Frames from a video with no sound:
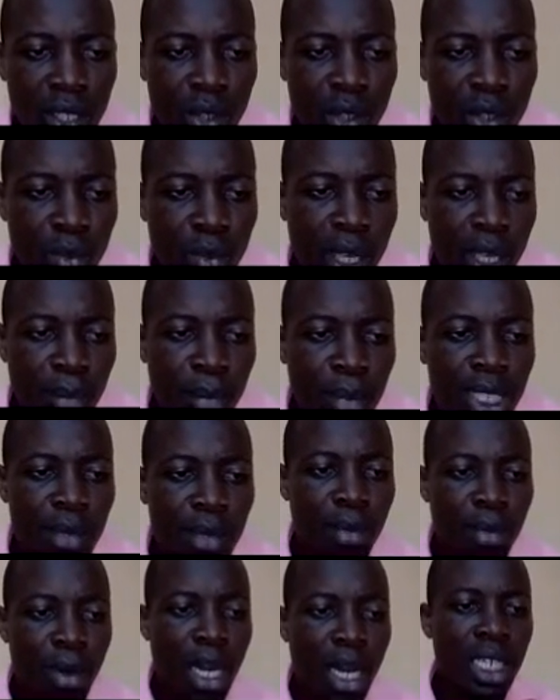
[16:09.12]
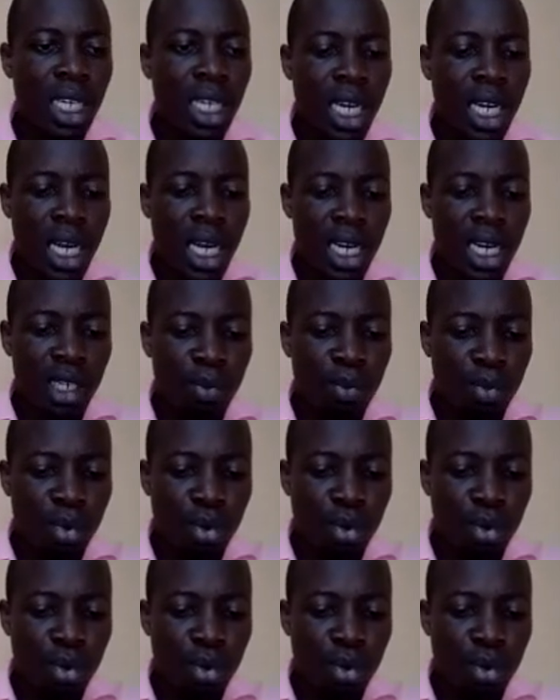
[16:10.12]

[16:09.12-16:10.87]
You may be smarter and